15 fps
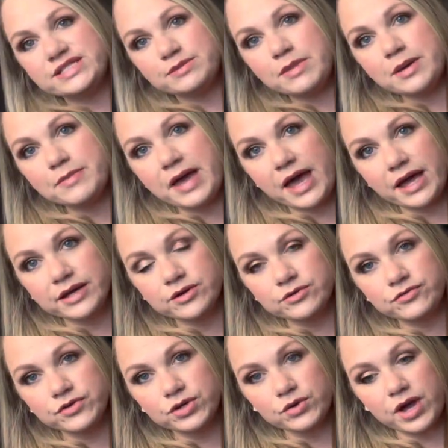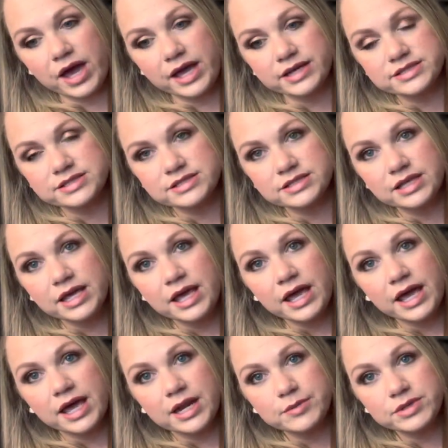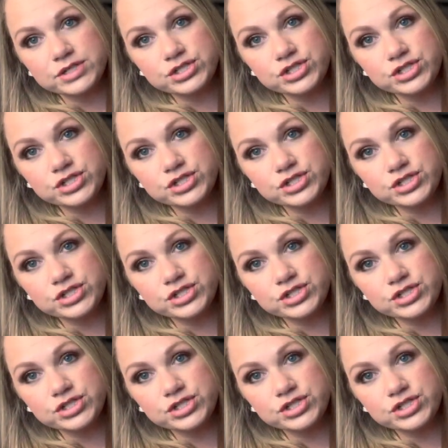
in my bag for you guys and I'm gonna